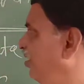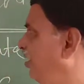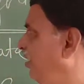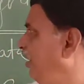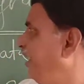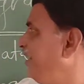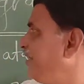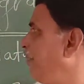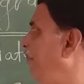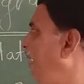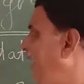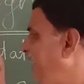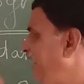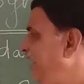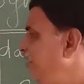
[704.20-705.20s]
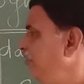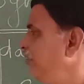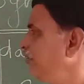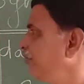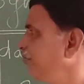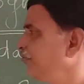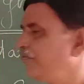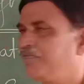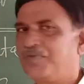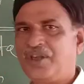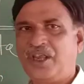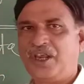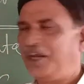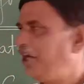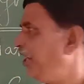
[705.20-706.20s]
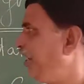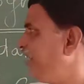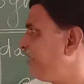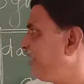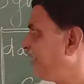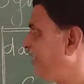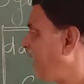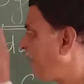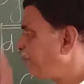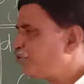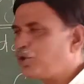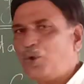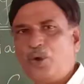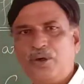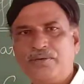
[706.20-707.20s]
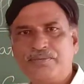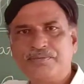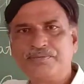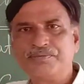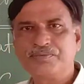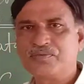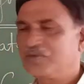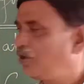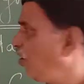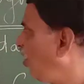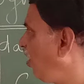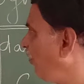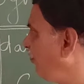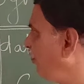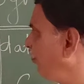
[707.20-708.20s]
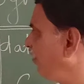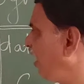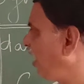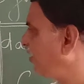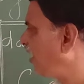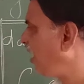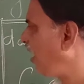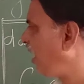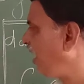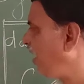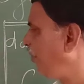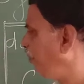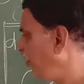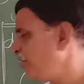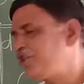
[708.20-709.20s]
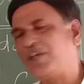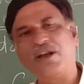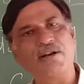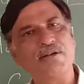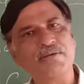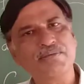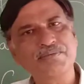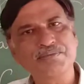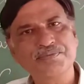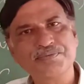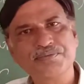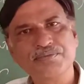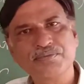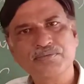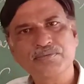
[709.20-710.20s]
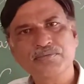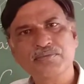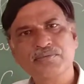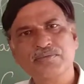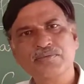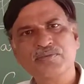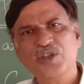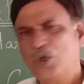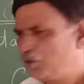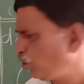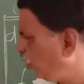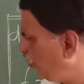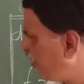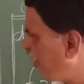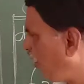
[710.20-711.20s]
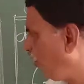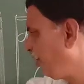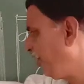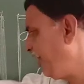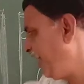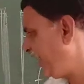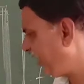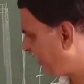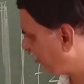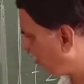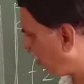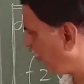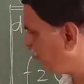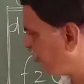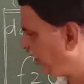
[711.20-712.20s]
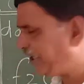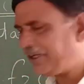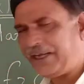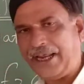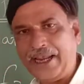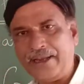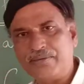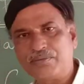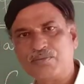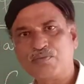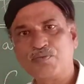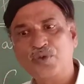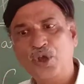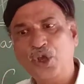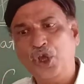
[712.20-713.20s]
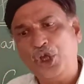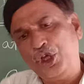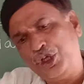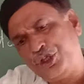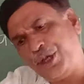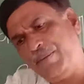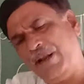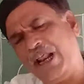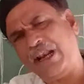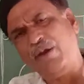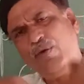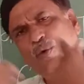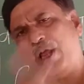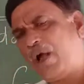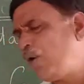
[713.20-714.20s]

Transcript: it is a binding, it is the capsule of data and function. So we have created the object A. Similarly, we have